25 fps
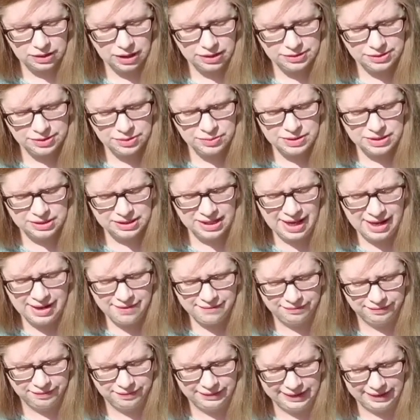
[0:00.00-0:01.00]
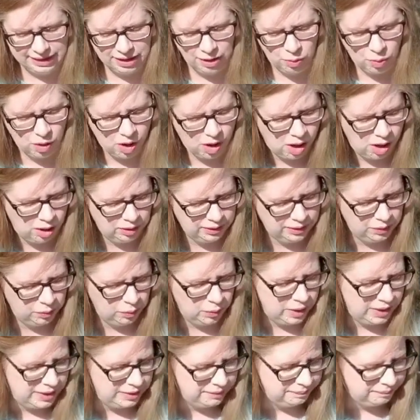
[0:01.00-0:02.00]
So it's kind of like a
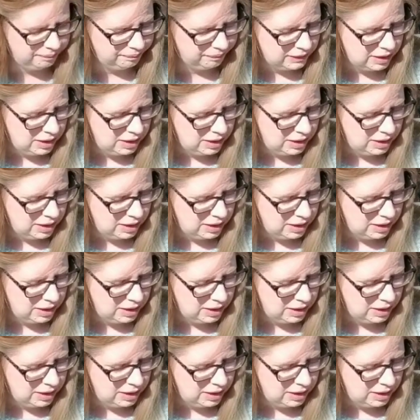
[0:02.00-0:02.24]
all-in-one.